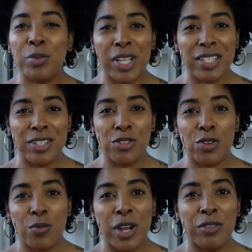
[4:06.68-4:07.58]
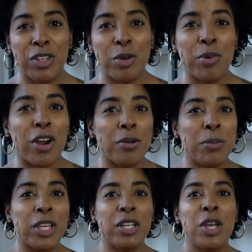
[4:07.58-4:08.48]
places around the
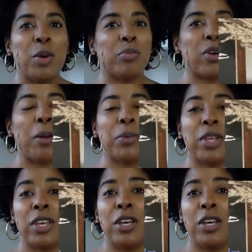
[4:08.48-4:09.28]
apartment, propping